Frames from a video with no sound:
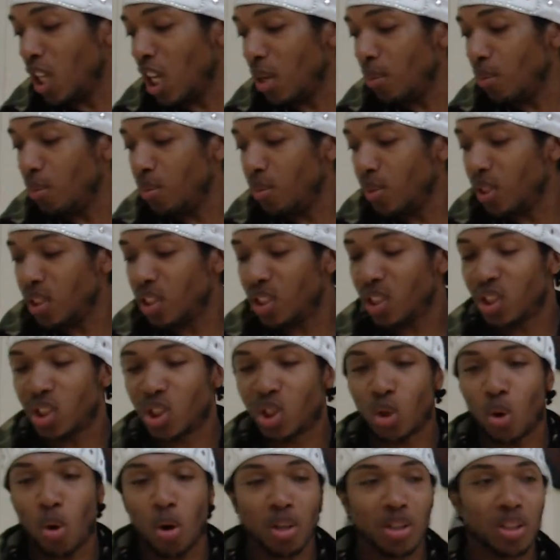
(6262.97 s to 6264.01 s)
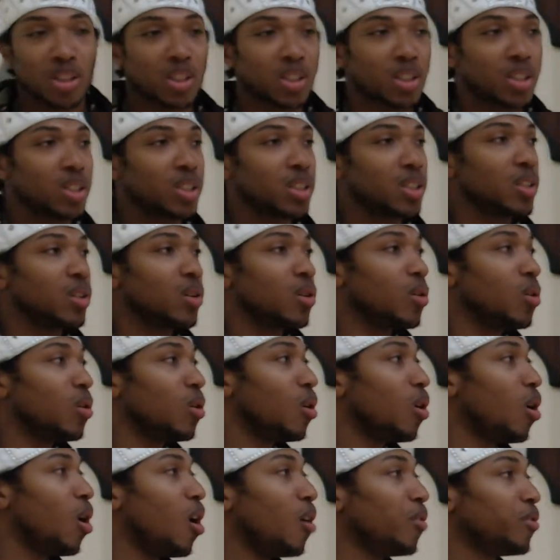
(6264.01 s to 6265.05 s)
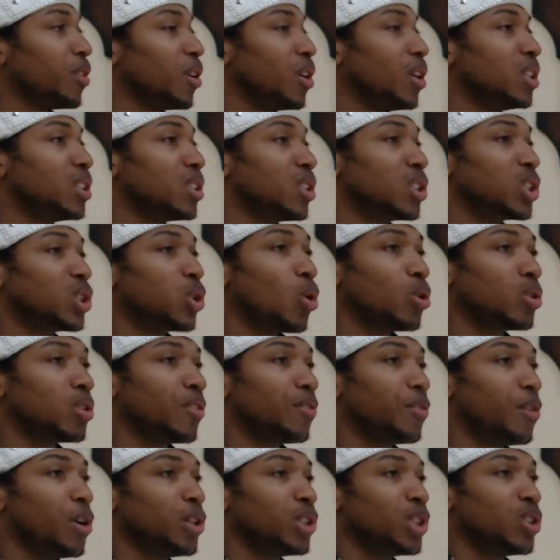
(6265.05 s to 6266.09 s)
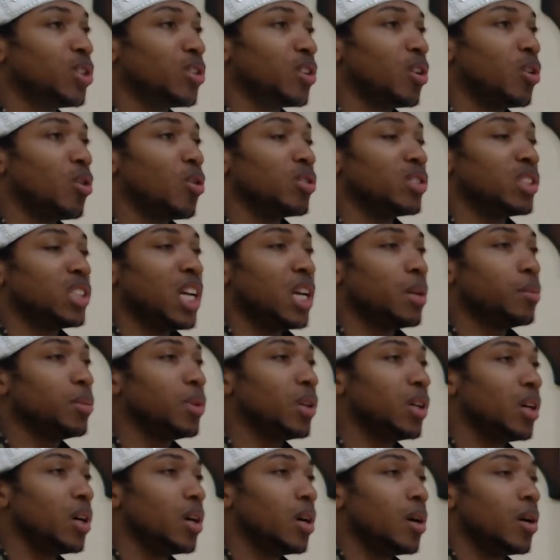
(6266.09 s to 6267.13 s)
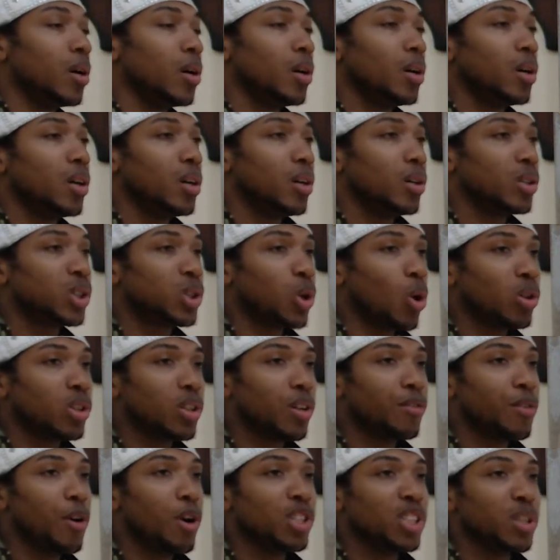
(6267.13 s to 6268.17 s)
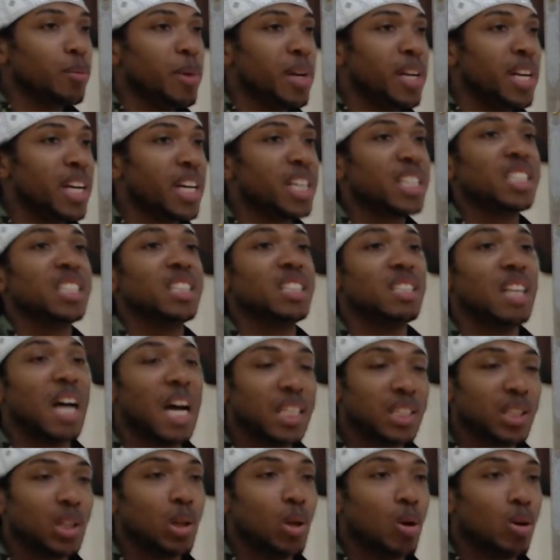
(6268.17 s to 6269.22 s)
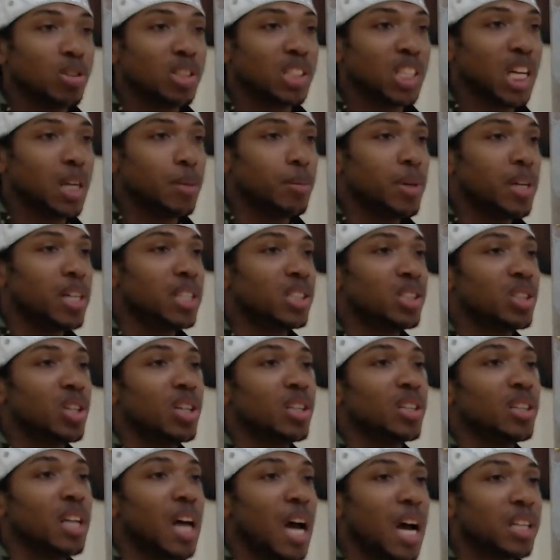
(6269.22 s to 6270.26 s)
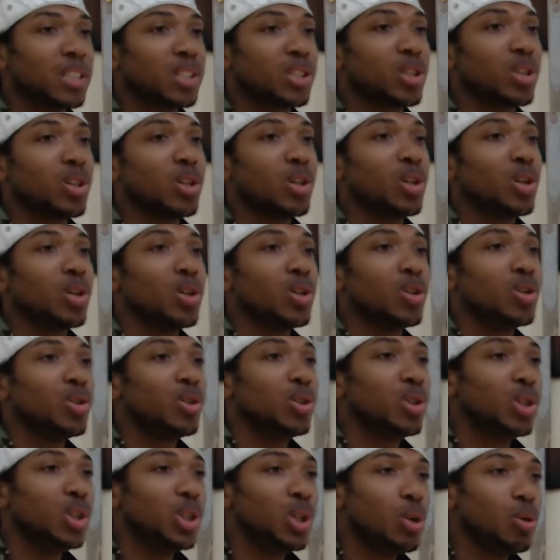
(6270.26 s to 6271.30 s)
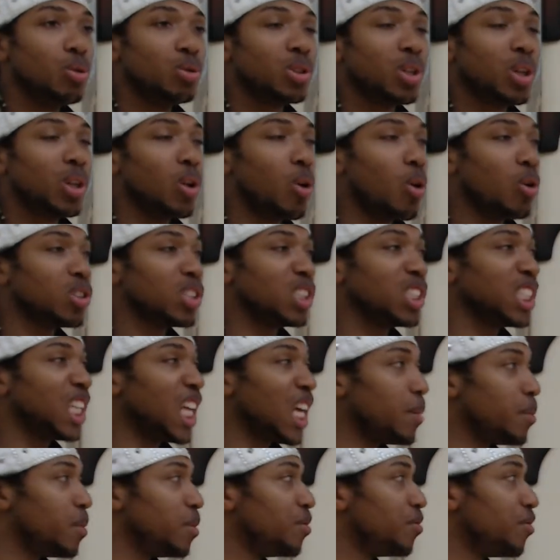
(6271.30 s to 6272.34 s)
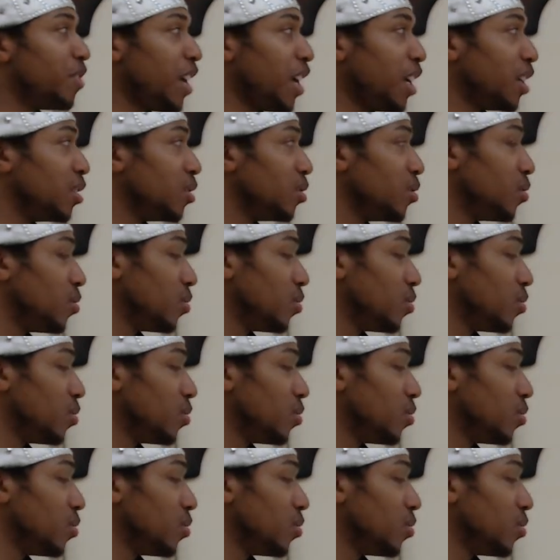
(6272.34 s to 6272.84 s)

name. It's short it's a shorter version of the Lord's name. Shorter version meaning it's not the Lord's name. It's to not use the Lord's name in vain.